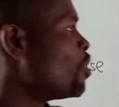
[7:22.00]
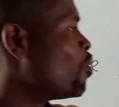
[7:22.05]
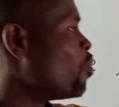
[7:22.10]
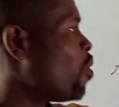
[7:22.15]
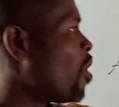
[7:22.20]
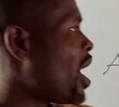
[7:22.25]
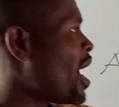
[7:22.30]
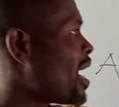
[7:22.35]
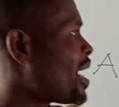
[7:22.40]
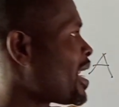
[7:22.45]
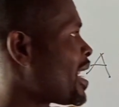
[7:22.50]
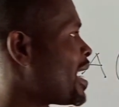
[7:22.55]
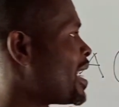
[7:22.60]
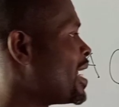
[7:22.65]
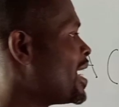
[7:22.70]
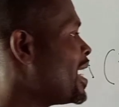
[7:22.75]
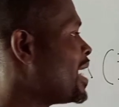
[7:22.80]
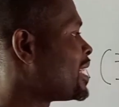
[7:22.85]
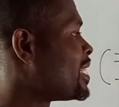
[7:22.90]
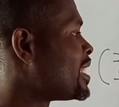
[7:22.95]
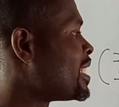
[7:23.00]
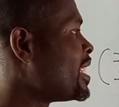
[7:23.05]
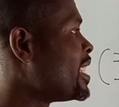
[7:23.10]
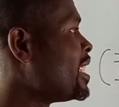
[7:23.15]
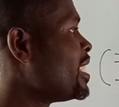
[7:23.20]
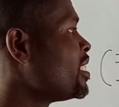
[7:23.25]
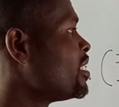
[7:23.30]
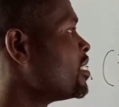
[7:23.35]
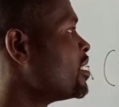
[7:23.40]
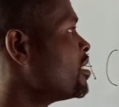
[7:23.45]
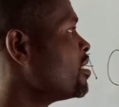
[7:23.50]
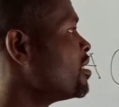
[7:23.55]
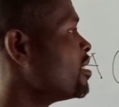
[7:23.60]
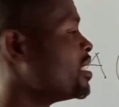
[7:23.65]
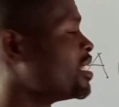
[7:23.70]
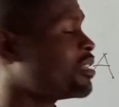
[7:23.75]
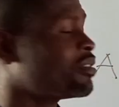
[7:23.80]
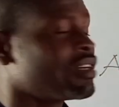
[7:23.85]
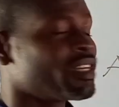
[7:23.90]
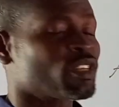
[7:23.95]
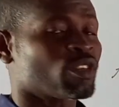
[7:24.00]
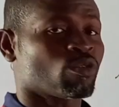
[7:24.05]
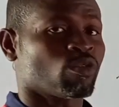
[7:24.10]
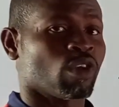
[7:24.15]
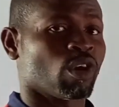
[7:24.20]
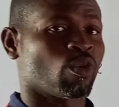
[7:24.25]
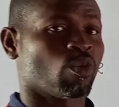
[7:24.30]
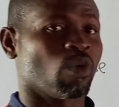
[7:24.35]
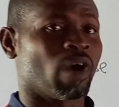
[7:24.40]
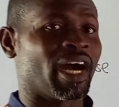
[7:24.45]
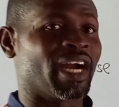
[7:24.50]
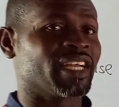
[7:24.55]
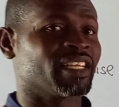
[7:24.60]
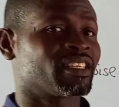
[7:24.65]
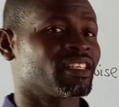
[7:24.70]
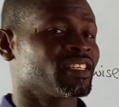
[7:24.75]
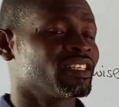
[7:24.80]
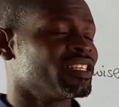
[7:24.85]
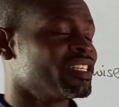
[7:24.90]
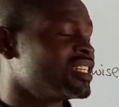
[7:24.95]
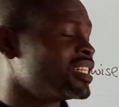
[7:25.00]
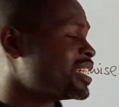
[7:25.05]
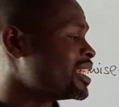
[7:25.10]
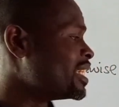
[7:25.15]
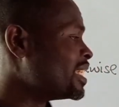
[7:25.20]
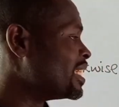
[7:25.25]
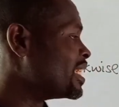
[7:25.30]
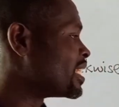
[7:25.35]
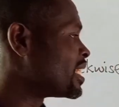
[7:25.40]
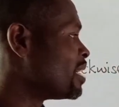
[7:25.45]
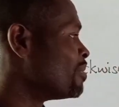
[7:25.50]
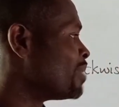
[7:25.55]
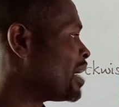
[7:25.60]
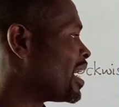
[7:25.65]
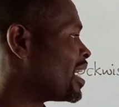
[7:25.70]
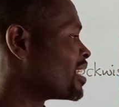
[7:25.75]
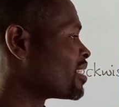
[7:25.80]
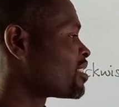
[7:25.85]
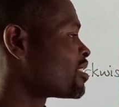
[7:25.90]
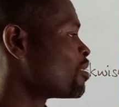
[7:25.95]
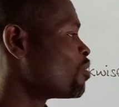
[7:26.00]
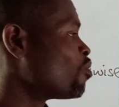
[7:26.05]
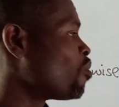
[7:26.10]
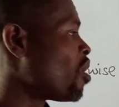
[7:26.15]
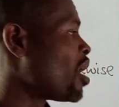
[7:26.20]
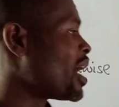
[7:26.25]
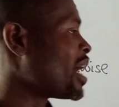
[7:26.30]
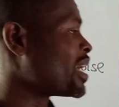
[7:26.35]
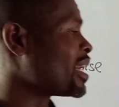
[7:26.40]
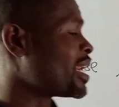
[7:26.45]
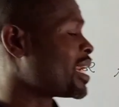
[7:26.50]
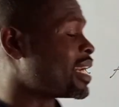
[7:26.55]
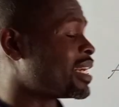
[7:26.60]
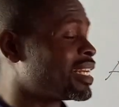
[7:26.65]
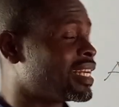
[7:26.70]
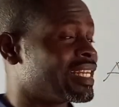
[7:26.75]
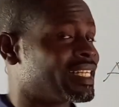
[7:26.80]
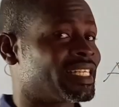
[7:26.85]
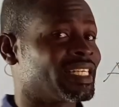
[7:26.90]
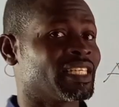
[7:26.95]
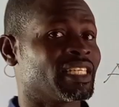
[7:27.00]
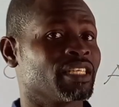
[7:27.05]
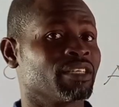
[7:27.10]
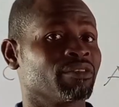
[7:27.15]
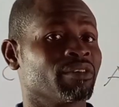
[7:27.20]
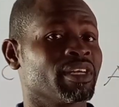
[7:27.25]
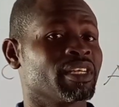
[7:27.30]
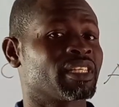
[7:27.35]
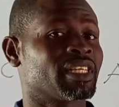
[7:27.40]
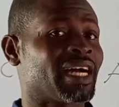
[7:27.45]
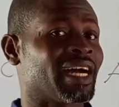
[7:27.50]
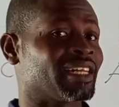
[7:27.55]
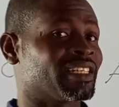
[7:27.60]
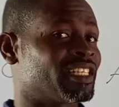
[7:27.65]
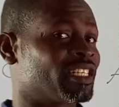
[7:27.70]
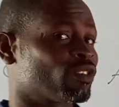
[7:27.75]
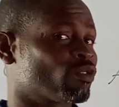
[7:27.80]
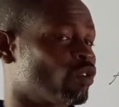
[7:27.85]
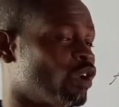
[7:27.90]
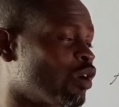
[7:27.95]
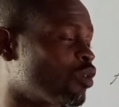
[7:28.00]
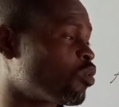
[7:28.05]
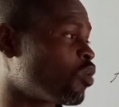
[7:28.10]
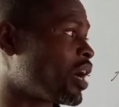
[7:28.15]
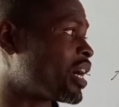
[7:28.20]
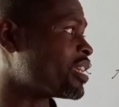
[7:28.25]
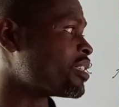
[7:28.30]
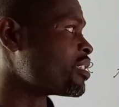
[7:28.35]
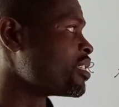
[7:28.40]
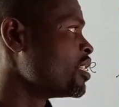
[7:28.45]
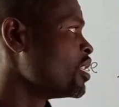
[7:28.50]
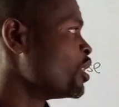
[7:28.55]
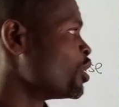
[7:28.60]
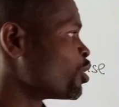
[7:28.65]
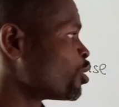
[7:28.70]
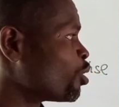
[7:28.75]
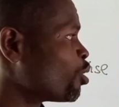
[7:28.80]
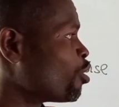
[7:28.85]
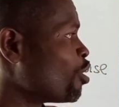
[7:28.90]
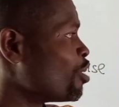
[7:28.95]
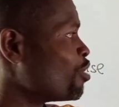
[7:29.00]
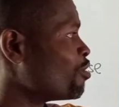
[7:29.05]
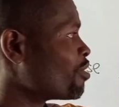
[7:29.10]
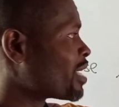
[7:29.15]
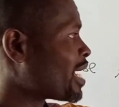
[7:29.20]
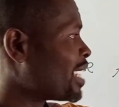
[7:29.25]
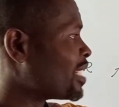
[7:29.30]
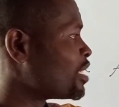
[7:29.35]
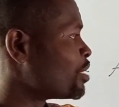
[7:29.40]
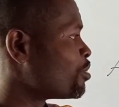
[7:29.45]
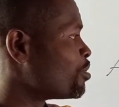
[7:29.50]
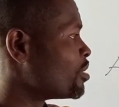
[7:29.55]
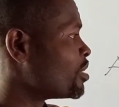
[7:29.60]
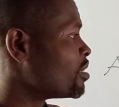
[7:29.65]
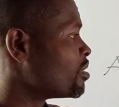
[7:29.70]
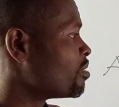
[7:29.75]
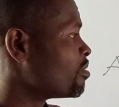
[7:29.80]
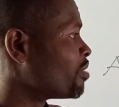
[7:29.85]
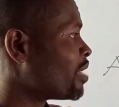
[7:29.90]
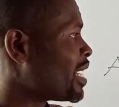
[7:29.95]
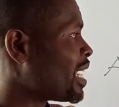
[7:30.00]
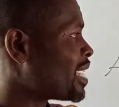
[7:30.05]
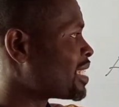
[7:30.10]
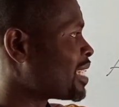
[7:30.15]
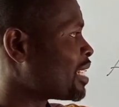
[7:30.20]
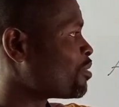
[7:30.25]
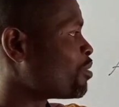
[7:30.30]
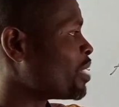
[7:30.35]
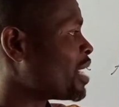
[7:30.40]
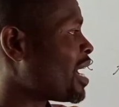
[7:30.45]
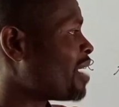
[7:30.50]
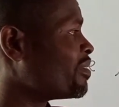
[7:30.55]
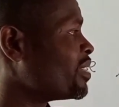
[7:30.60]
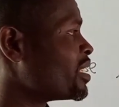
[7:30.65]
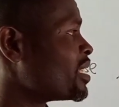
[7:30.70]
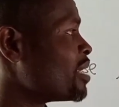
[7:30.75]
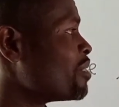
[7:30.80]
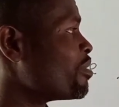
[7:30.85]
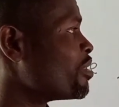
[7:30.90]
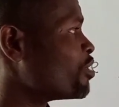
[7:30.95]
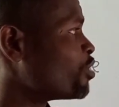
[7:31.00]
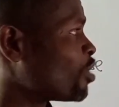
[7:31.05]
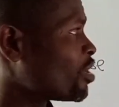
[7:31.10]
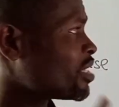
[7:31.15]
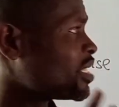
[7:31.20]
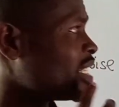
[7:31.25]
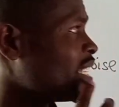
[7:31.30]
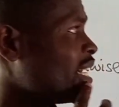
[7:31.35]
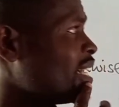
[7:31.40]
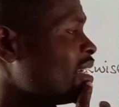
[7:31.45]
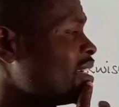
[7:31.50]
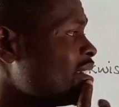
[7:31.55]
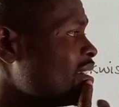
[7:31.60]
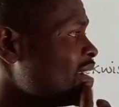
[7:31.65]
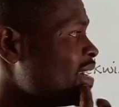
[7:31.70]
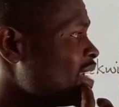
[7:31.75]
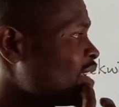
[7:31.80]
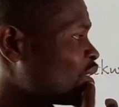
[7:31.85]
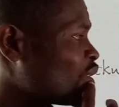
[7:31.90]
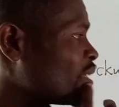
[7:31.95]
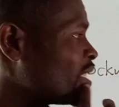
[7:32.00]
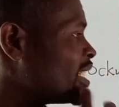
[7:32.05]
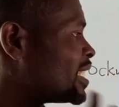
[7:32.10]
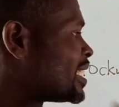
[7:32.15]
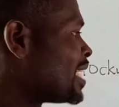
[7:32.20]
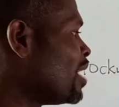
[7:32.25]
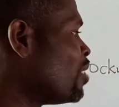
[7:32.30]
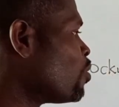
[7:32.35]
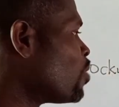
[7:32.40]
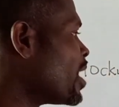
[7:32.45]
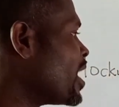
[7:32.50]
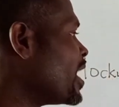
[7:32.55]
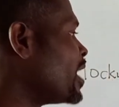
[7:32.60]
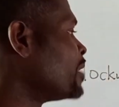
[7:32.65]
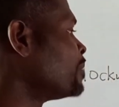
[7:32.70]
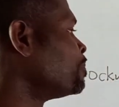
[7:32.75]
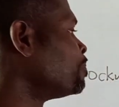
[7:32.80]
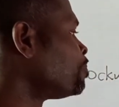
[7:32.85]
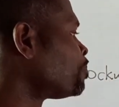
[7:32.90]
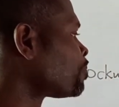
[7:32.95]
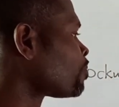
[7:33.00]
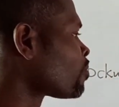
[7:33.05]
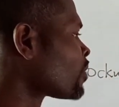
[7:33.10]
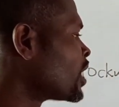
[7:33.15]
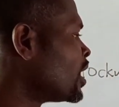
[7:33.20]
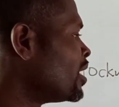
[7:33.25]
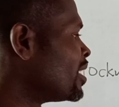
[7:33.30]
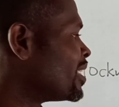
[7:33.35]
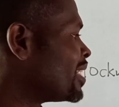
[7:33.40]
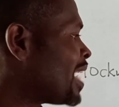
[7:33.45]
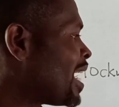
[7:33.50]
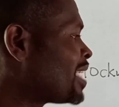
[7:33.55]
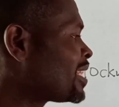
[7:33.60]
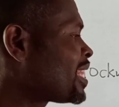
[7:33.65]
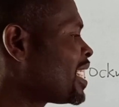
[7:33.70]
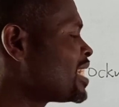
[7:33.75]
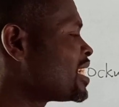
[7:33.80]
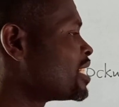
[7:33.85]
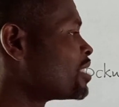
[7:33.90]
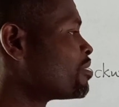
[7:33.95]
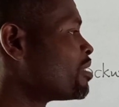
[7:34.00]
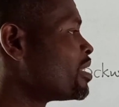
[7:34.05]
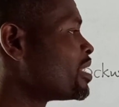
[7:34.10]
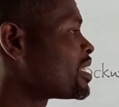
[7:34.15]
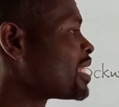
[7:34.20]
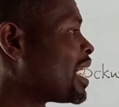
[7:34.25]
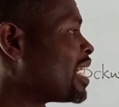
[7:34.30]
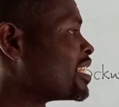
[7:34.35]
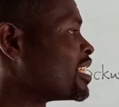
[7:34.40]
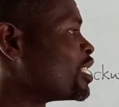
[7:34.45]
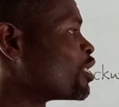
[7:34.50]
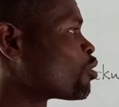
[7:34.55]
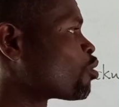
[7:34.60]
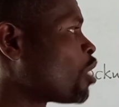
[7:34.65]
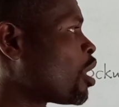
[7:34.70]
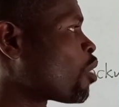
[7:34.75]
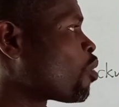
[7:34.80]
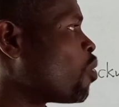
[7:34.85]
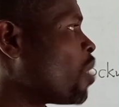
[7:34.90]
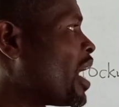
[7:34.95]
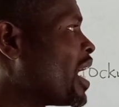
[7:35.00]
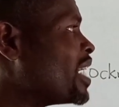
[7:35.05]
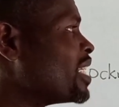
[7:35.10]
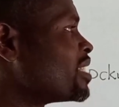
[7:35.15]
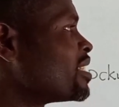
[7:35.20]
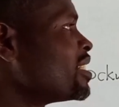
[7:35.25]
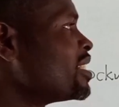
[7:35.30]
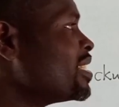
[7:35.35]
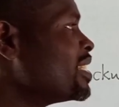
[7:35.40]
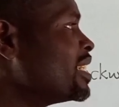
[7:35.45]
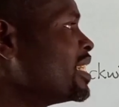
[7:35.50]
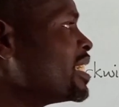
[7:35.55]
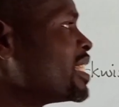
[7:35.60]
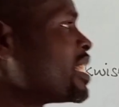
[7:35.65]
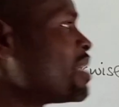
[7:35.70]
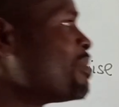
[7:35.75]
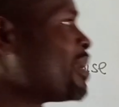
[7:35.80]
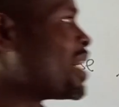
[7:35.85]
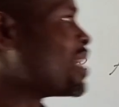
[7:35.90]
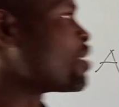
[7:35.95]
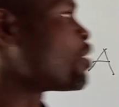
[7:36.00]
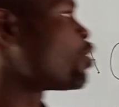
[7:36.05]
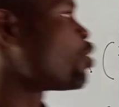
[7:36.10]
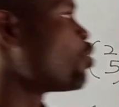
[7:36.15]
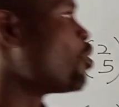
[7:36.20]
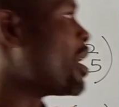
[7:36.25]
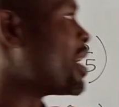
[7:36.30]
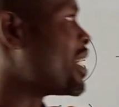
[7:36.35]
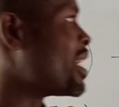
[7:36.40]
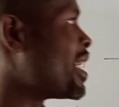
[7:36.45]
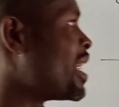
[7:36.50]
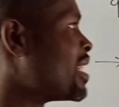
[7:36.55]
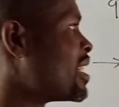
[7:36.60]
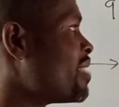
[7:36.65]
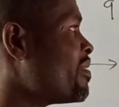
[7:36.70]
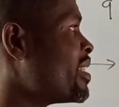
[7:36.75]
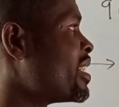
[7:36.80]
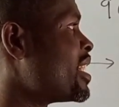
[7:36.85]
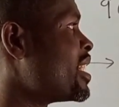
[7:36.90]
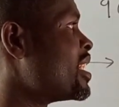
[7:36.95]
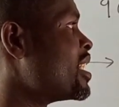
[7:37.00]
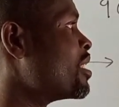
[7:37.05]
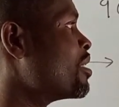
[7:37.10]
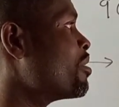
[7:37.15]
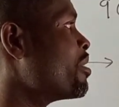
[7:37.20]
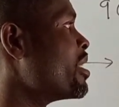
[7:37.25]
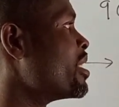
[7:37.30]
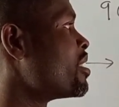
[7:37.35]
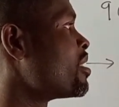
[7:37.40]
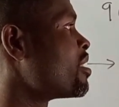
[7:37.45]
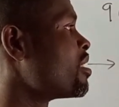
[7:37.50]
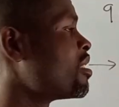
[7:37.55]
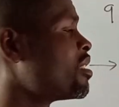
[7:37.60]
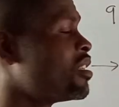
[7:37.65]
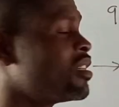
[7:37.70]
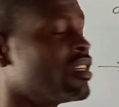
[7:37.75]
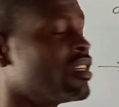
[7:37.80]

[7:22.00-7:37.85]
180 degrees clockwise is the same as 180 degrees anti-clockwise. So when you look at it, you realize that we have the same result here. So the same way, 90 degrees anti-clockwise is the same as 270 degrees